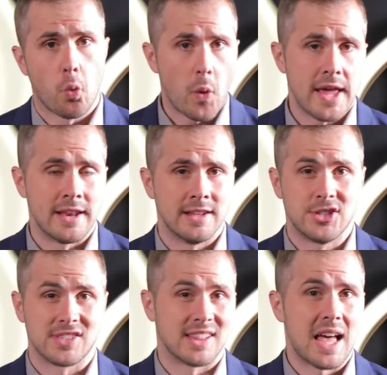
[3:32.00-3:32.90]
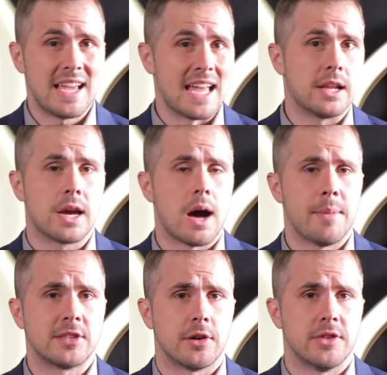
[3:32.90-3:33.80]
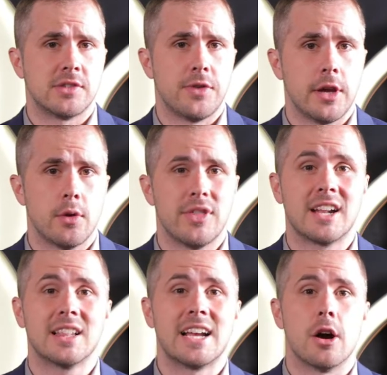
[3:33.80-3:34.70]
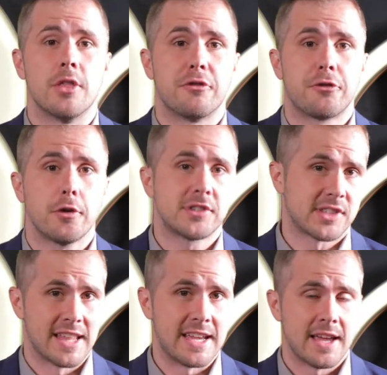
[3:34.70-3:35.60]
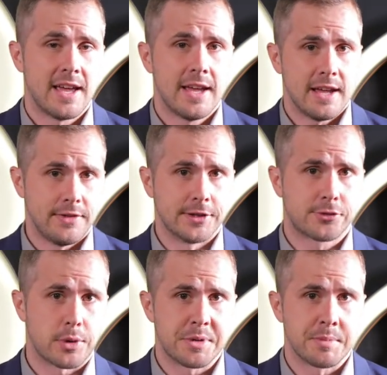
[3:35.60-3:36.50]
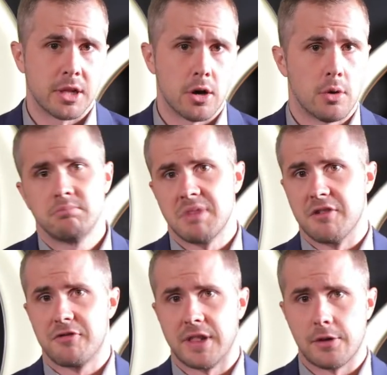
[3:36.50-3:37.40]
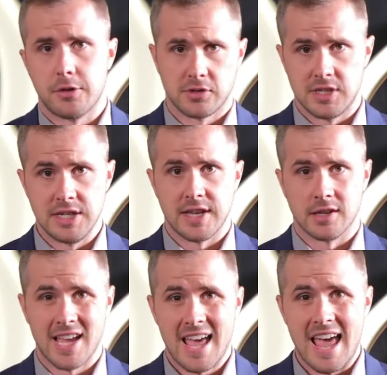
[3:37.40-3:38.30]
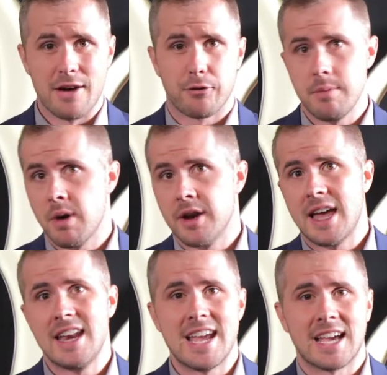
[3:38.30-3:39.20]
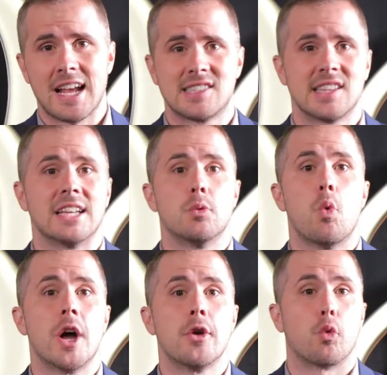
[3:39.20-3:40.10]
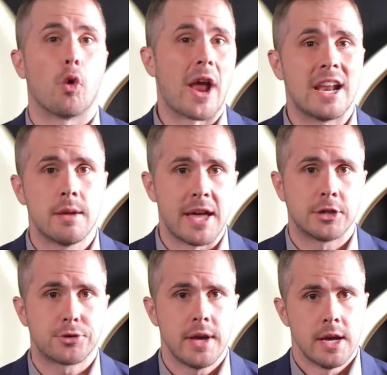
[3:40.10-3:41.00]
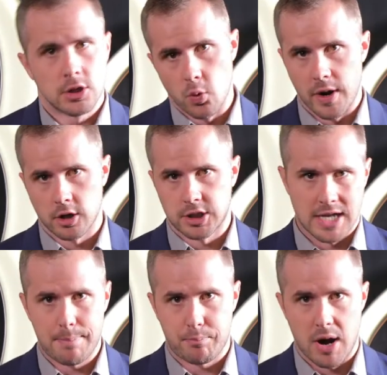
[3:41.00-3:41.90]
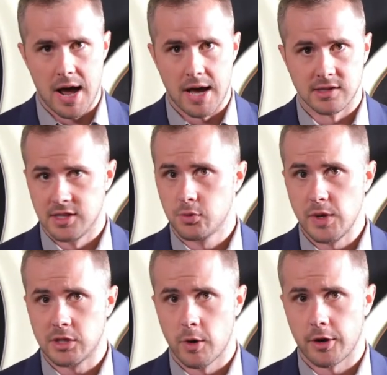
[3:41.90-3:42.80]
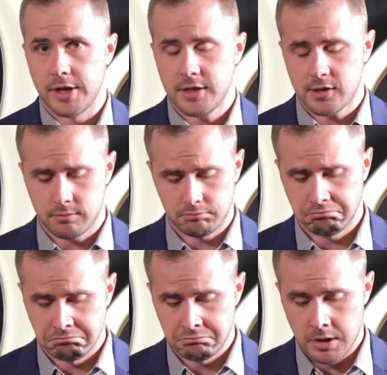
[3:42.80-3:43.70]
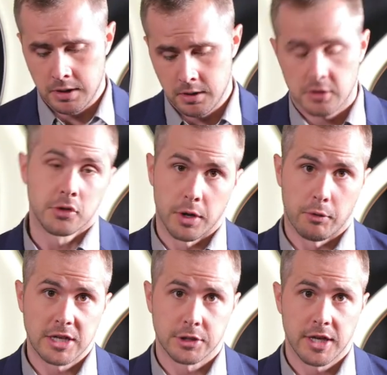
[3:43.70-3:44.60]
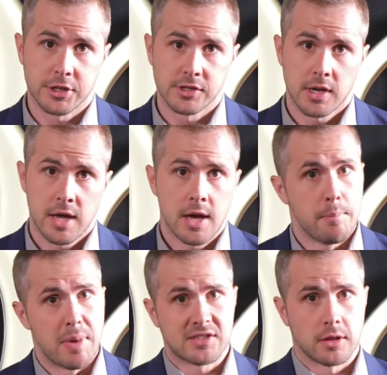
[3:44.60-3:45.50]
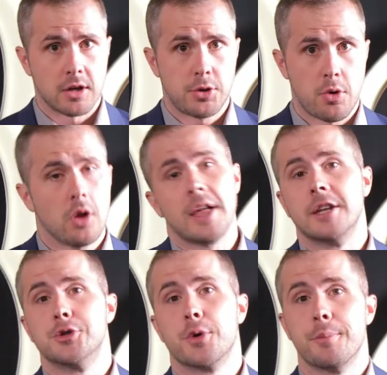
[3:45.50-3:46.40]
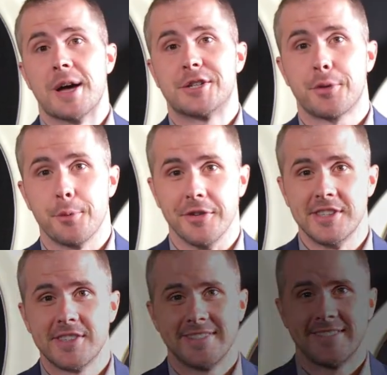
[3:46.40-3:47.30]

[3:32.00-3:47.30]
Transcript: to win, just like and comment on this video and then click on the first link in the description below and fill out those details. Every Monday, Nick and I select one random entry to win our top prize. This week's winner is... So congratulations. Best of luck to you all and enjoy the magic of the movies.